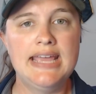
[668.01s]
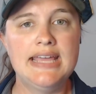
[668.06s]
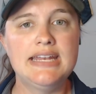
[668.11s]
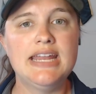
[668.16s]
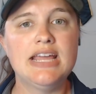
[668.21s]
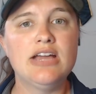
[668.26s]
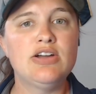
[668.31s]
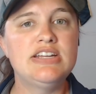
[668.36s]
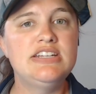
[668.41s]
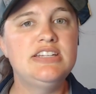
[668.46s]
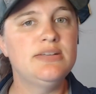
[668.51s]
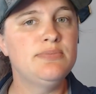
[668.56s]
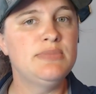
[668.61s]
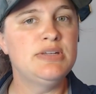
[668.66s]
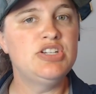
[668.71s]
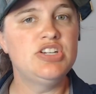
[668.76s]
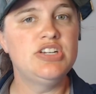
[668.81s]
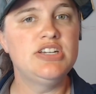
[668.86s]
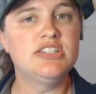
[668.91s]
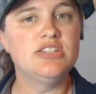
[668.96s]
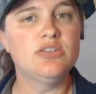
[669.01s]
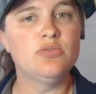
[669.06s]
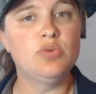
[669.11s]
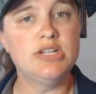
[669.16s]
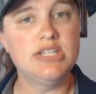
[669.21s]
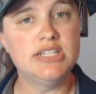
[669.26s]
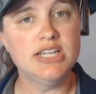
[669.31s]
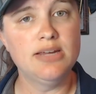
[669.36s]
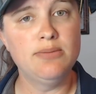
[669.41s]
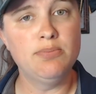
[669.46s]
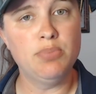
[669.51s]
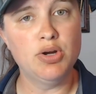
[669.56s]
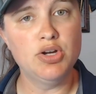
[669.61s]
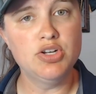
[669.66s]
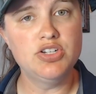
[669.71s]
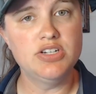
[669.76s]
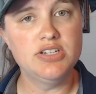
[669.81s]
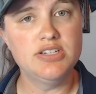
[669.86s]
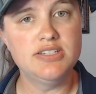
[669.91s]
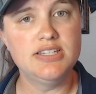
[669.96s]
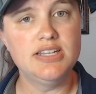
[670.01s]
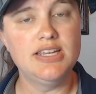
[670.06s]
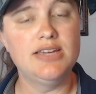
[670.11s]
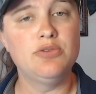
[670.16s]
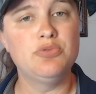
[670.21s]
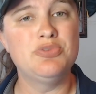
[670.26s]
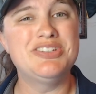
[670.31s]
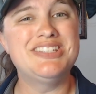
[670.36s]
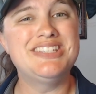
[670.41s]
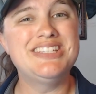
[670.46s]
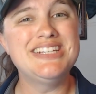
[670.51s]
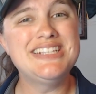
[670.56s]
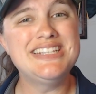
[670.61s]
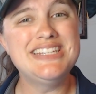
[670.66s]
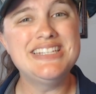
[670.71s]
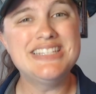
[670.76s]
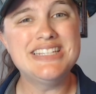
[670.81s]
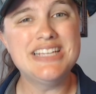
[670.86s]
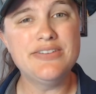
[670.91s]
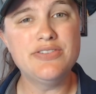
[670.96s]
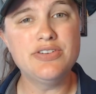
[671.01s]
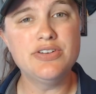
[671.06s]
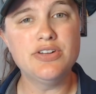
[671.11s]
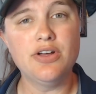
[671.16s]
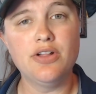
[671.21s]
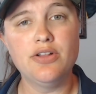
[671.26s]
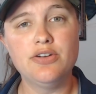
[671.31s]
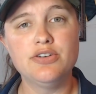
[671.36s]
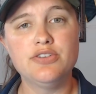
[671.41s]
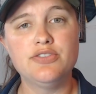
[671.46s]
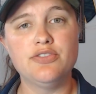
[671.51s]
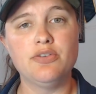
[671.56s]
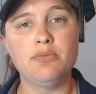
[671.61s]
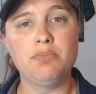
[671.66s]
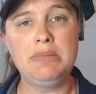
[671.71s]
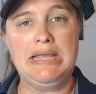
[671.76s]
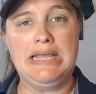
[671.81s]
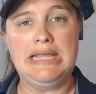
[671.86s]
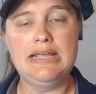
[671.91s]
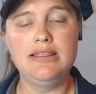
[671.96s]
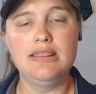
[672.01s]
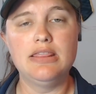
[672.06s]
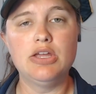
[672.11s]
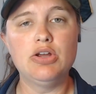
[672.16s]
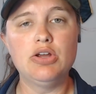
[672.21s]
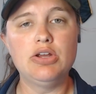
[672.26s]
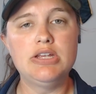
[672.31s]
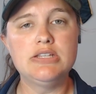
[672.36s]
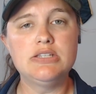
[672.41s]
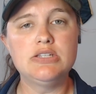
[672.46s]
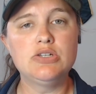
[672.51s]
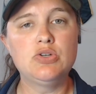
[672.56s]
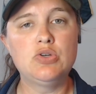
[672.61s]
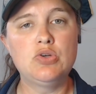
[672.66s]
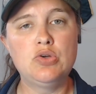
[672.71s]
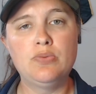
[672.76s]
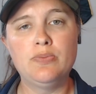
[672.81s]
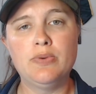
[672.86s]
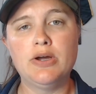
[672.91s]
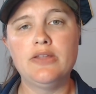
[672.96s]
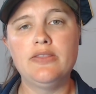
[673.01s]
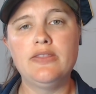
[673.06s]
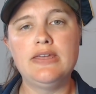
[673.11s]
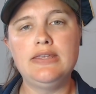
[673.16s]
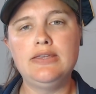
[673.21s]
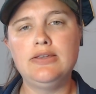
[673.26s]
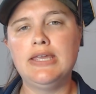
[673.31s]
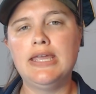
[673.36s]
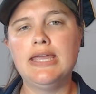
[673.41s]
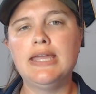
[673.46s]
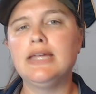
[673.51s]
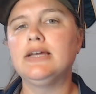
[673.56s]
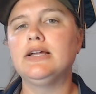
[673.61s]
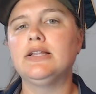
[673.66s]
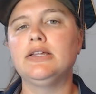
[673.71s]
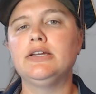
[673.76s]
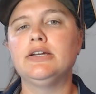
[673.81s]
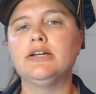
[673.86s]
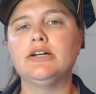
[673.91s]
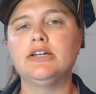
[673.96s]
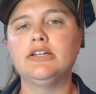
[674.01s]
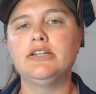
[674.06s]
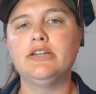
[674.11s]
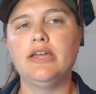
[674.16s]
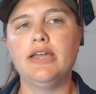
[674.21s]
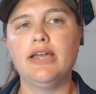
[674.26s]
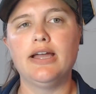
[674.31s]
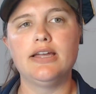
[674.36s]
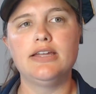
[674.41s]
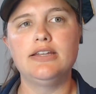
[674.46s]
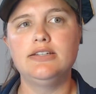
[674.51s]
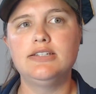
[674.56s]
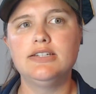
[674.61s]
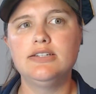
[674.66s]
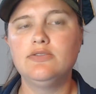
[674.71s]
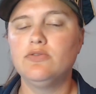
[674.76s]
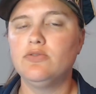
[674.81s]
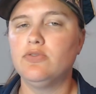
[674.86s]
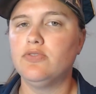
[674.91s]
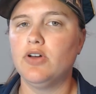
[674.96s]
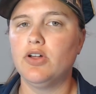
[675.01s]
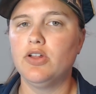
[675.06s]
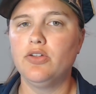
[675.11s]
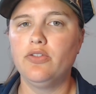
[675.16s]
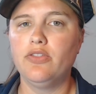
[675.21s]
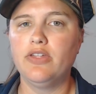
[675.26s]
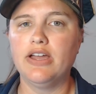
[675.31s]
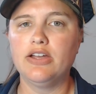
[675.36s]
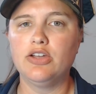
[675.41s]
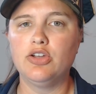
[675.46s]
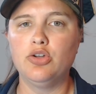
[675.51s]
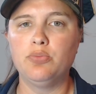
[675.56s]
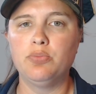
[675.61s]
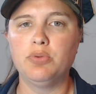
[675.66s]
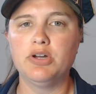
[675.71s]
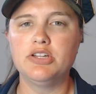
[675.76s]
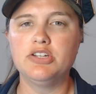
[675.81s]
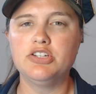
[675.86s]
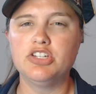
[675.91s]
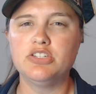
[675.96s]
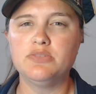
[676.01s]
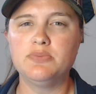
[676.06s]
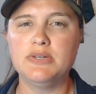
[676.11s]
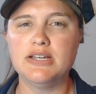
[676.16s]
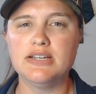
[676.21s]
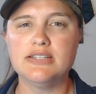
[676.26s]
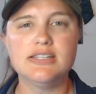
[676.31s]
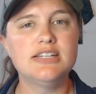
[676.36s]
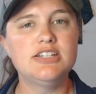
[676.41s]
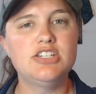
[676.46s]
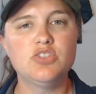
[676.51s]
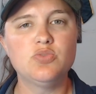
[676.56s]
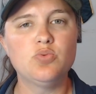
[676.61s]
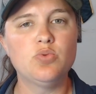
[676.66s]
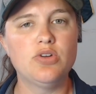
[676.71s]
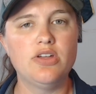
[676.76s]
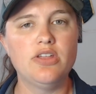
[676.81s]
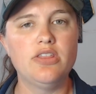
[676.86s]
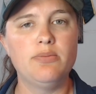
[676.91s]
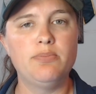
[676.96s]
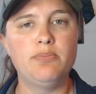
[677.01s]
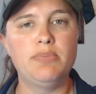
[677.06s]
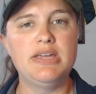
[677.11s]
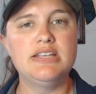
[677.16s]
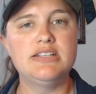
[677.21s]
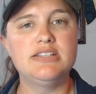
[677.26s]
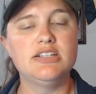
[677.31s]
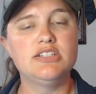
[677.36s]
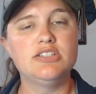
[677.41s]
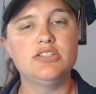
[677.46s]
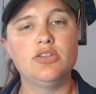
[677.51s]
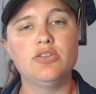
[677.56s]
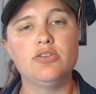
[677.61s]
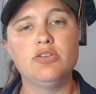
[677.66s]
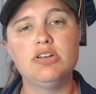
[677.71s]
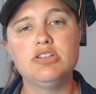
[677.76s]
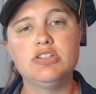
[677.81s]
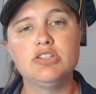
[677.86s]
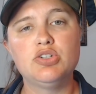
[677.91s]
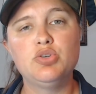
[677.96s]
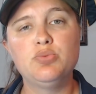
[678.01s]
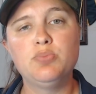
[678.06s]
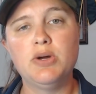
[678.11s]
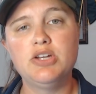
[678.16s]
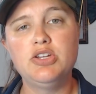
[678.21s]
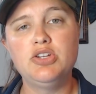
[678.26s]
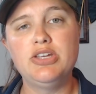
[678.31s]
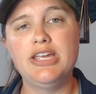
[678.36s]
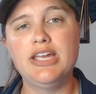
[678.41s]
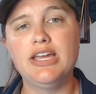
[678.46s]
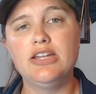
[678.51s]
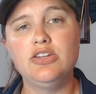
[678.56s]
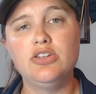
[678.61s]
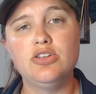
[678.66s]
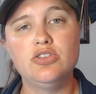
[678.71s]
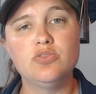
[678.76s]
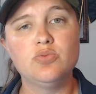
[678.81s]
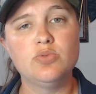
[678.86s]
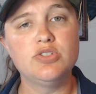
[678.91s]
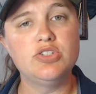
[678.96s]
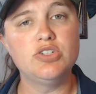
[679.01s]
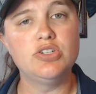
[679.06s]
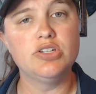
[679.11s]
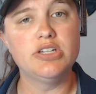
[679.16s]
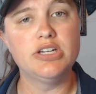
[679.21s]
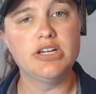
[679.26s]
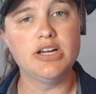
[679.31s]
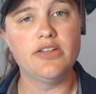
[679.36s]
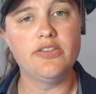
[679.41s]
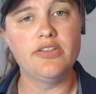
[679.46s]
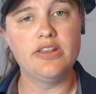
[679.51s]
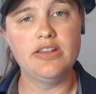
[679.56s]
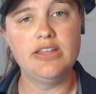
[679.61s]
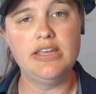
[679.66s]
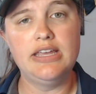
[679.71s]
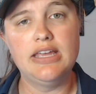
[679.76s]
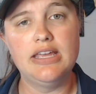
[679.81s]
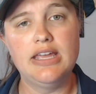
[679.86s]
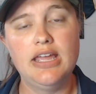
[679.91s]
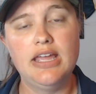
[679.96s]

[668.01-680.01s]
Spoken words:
Now, I did mention it's a one-time purchase. It was $67 for me. There is a coupon that you can click on. I didn't follow that coupon just because I just wanted the basics. So there is a coupon you can use once you click on the link.